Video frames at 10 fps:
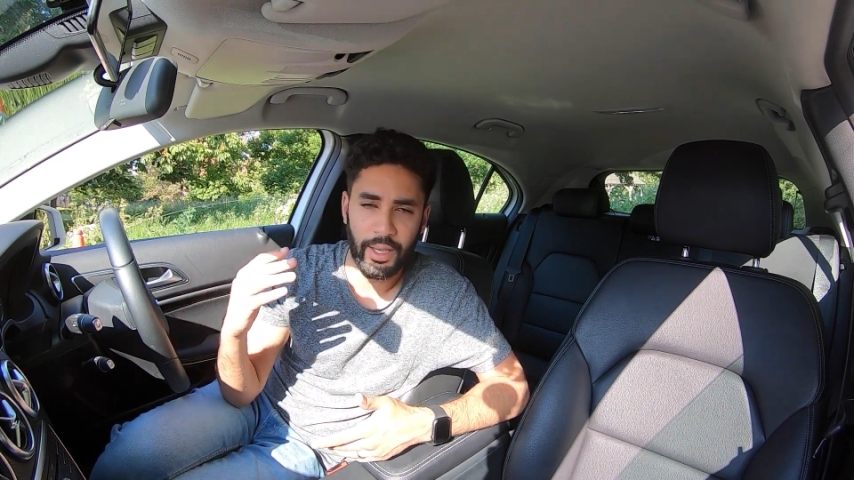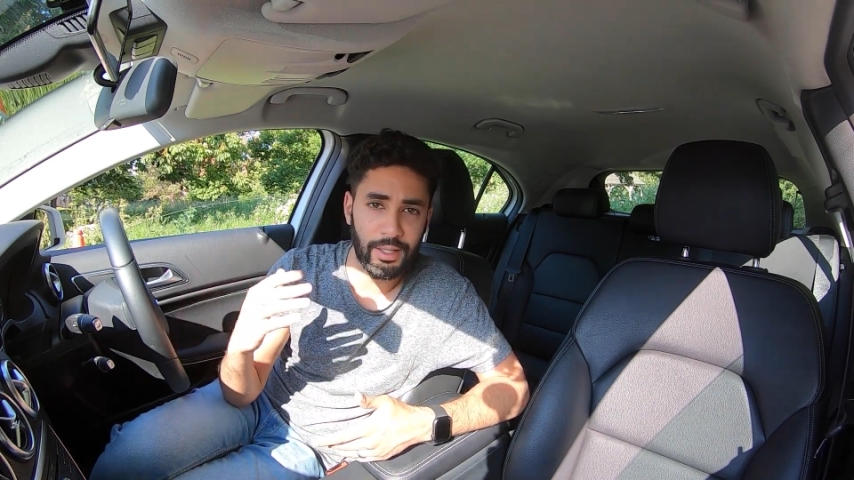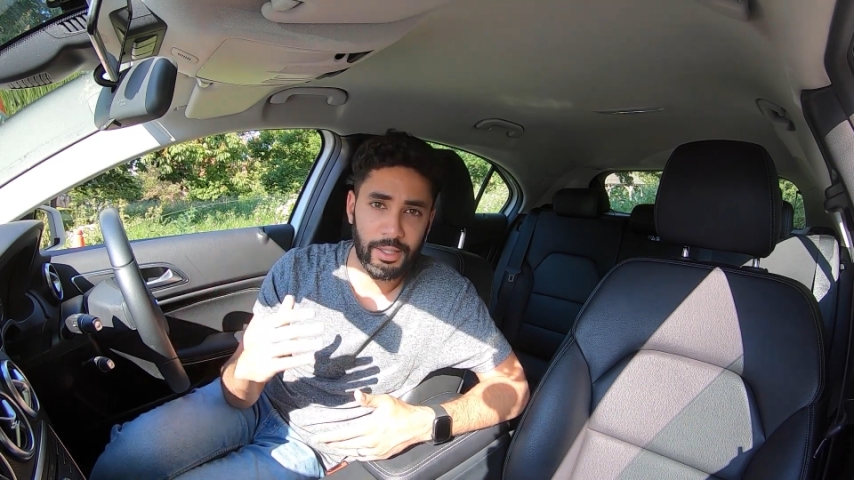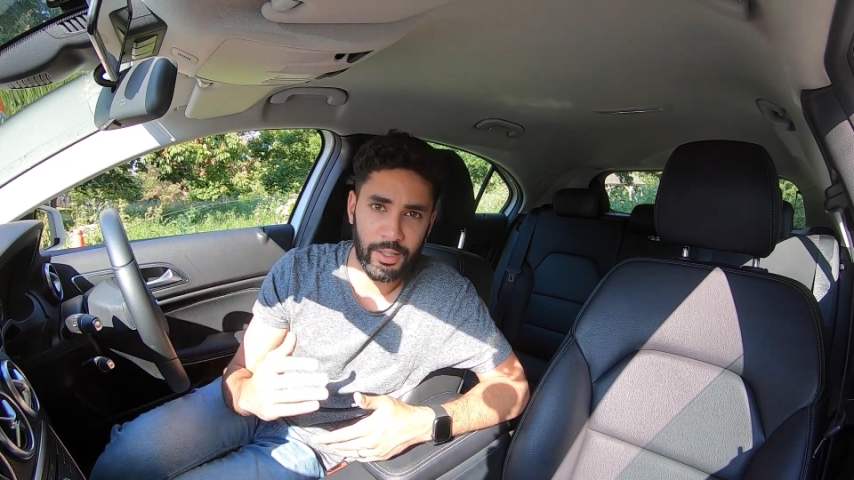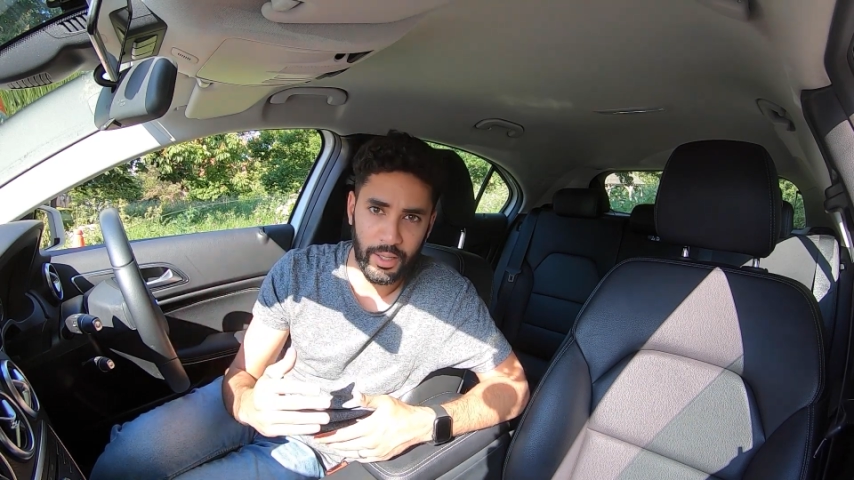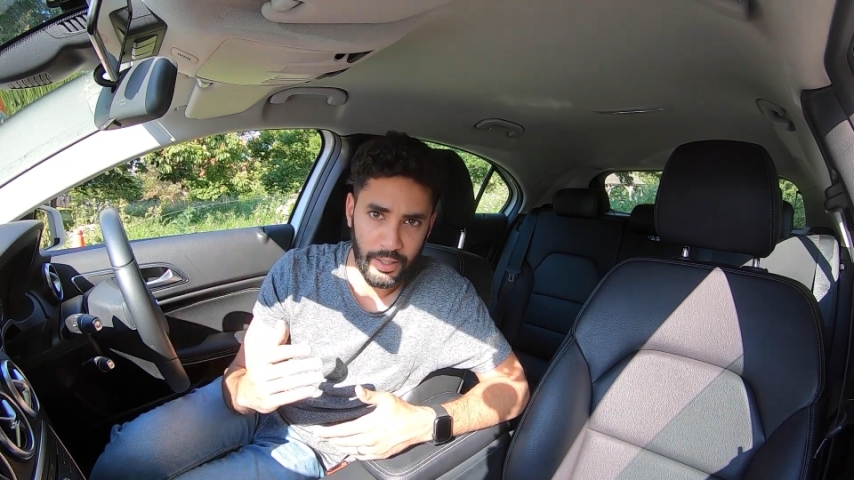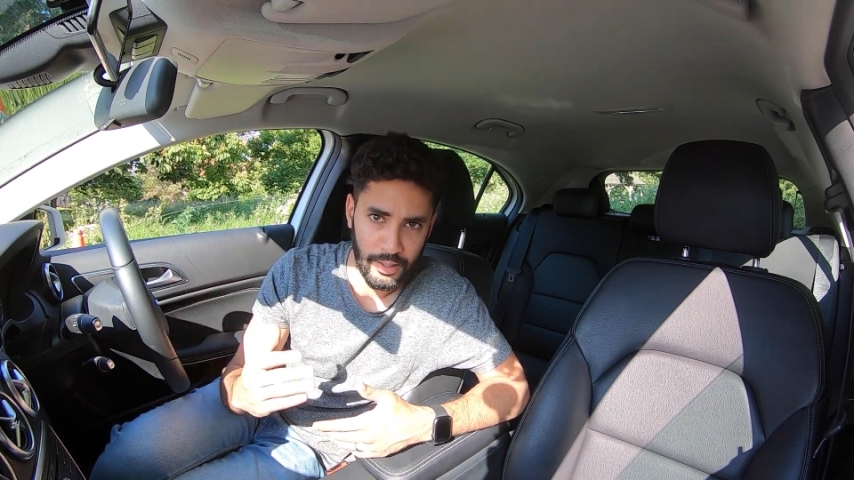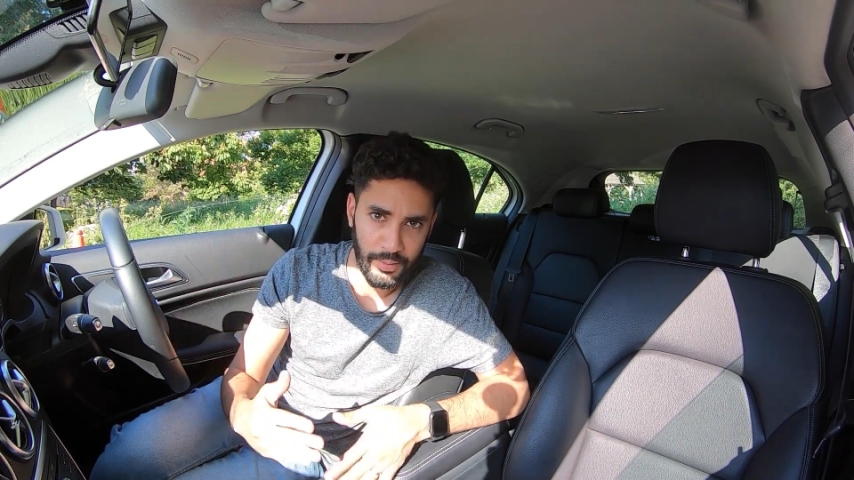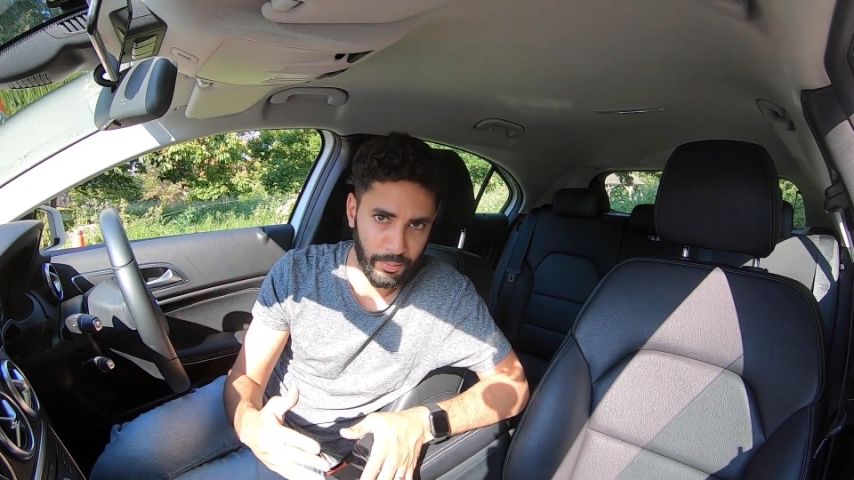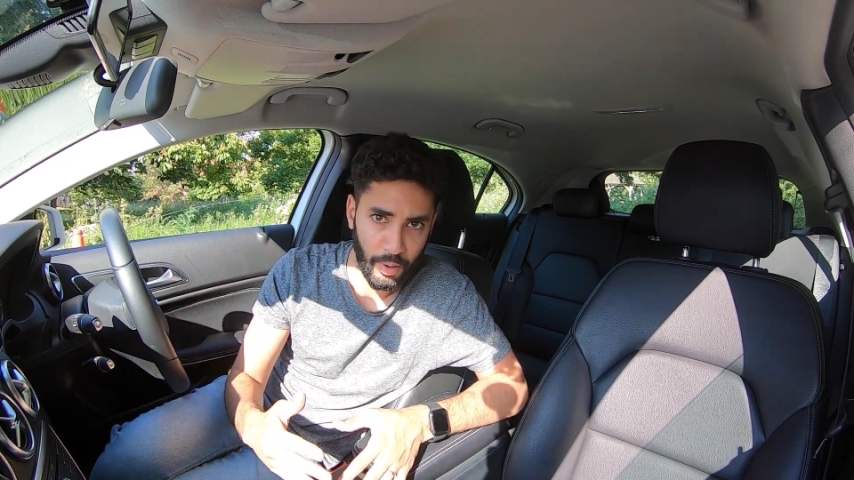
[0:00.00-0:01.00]

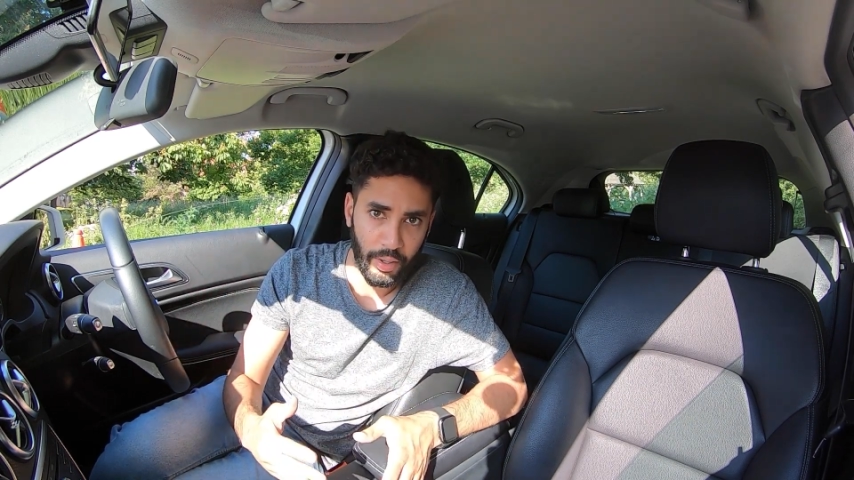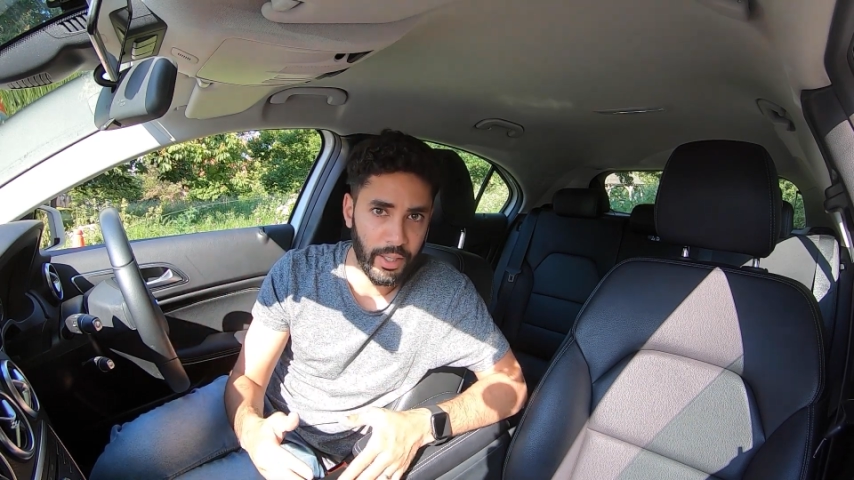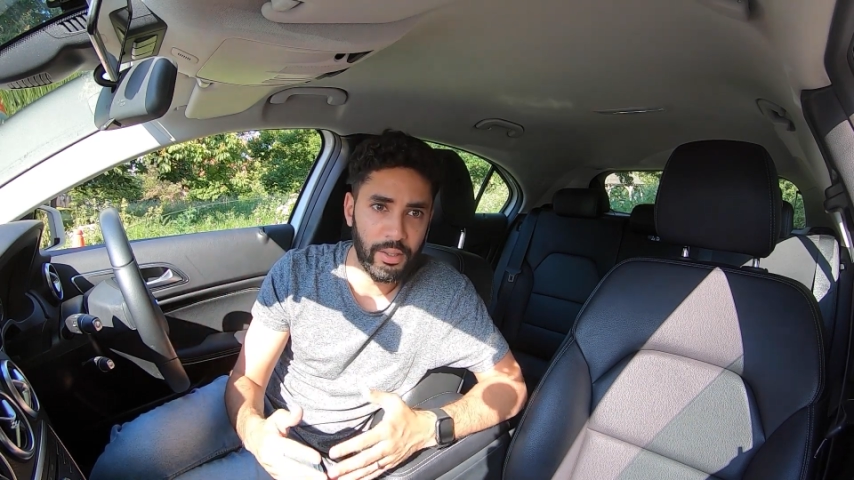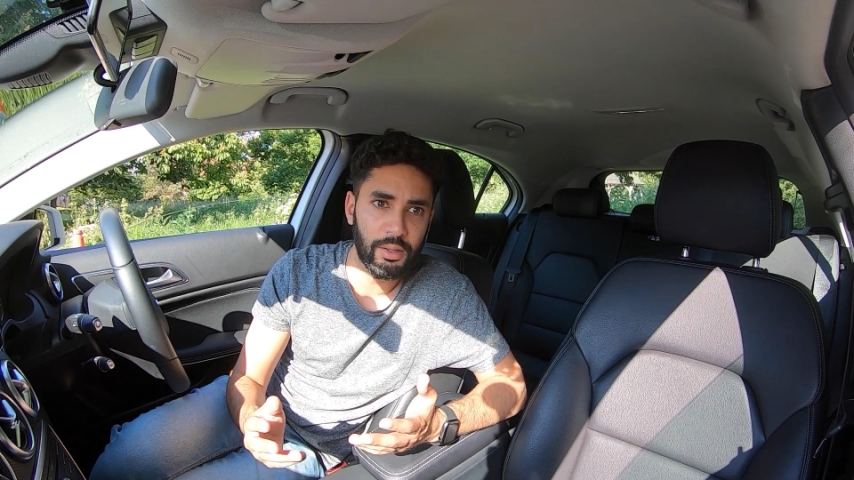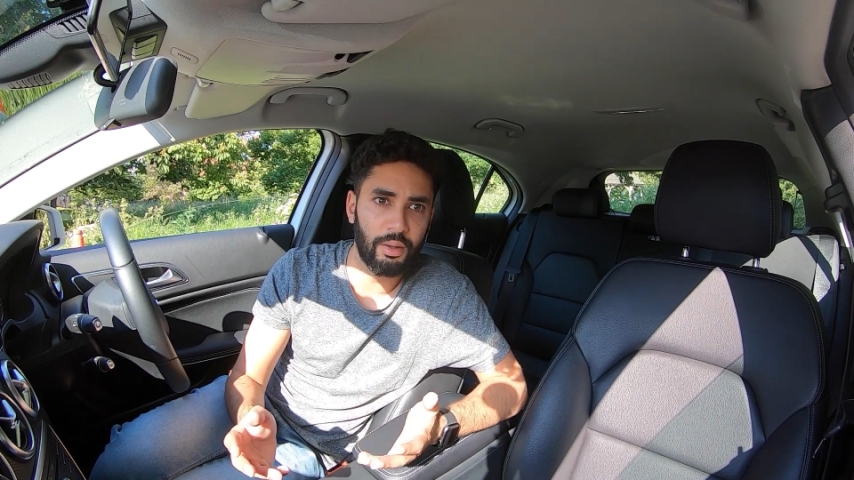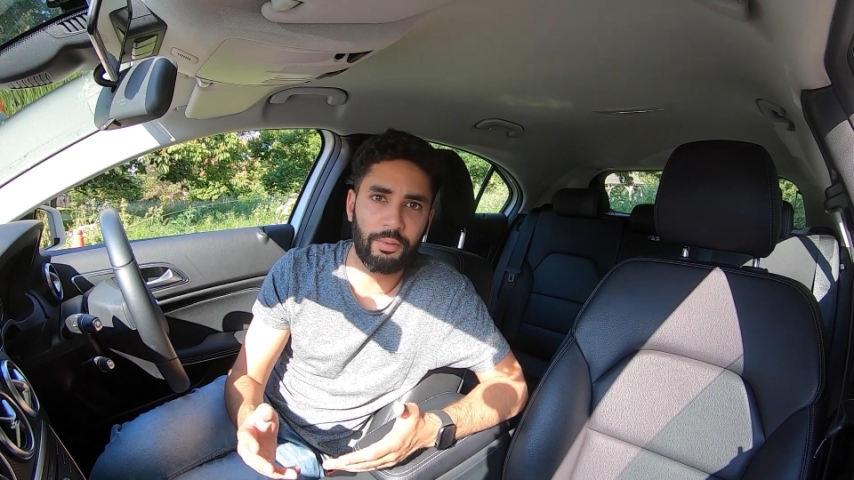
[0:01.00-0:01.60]
and markings on